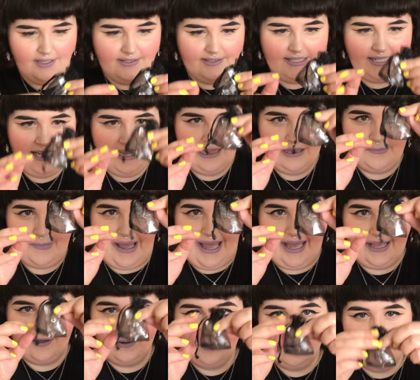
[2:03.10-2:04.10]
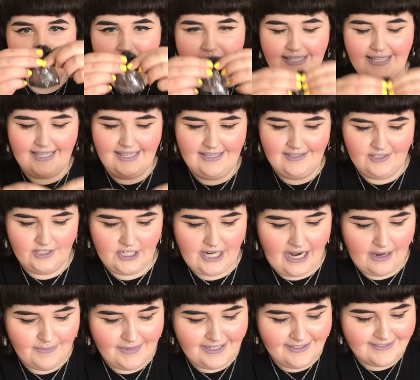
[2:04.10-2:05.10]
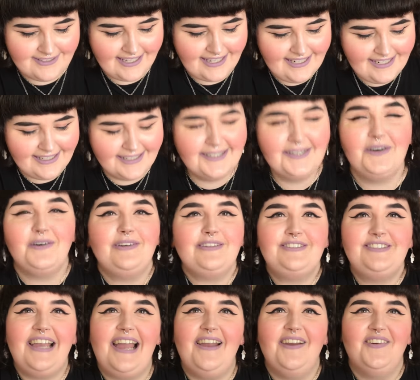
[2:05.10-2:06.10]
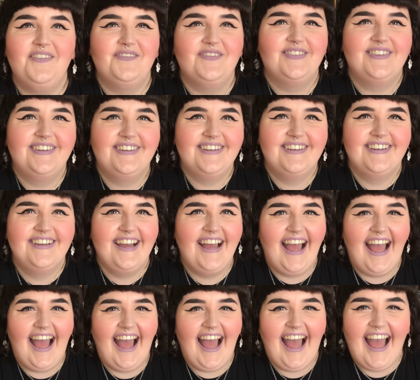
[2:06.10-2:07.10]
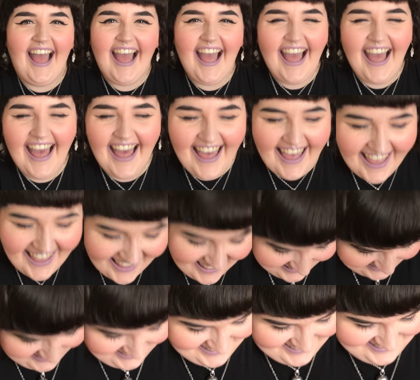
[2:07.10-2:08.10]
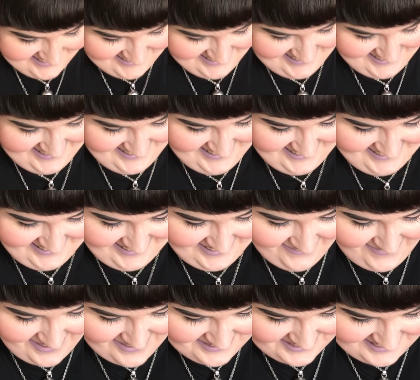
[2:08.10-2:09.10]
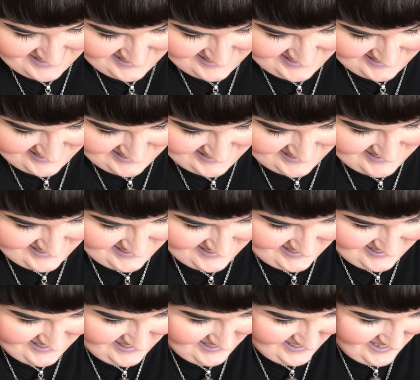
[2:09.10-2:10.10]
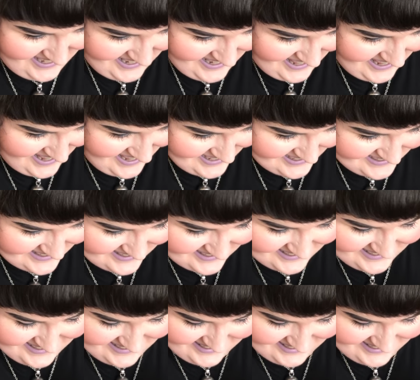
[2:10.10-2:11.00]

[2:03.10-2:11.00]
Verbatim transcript: It's a little bag. Oh, it looks like a little charm. It looks like a little ghost charm. Ah, come out. It is.